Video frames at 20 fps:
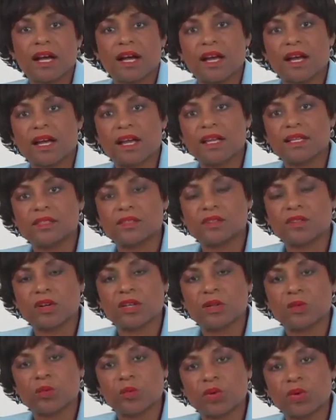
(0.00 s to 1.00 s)
I
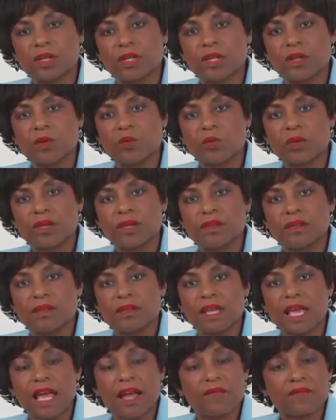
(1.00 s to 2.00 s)
started working
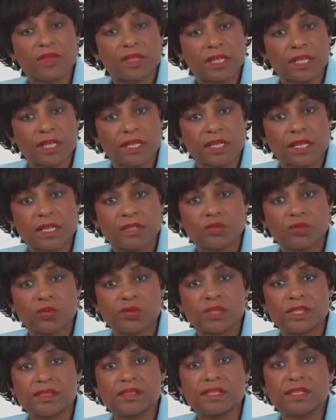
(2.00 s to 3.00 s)
with African
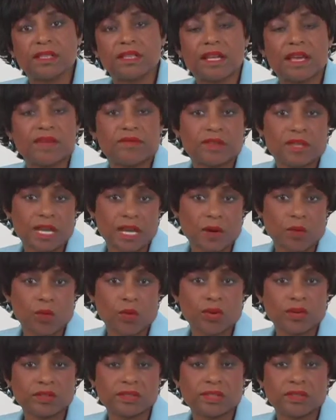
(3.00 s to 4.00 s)
countries and have now
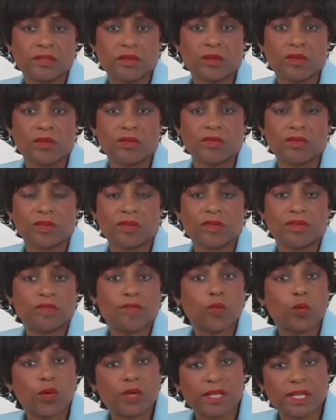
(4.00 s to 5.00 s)
worked in over
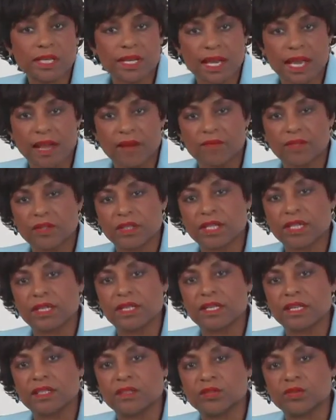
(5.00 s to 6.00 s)
40
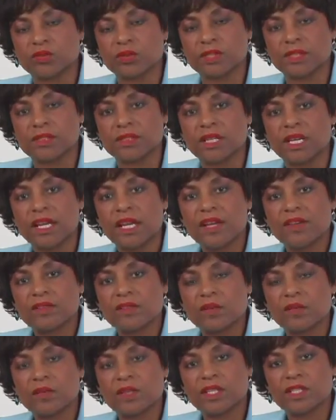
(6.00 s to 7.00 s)
African countries.
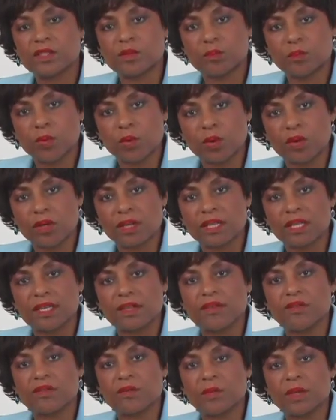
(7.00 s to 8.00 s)
So this book
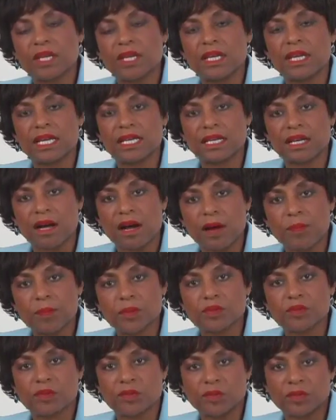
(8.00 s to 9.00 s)
gives me an
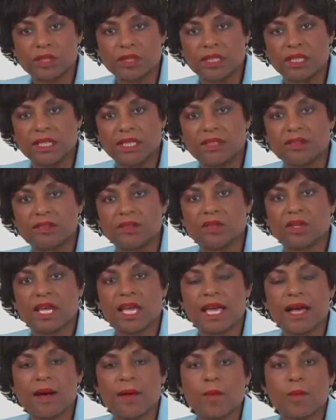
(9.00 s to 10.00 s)
opportunity to
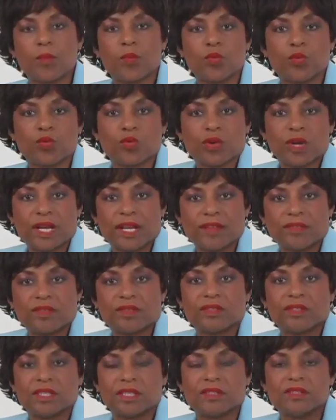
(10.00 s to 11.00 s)
help
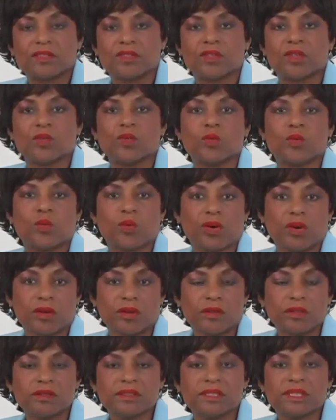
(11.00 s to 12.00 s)
bridge these two
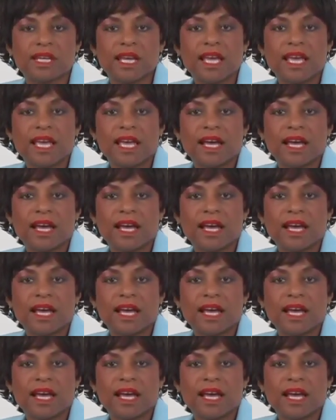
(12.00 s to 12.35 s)
worlds,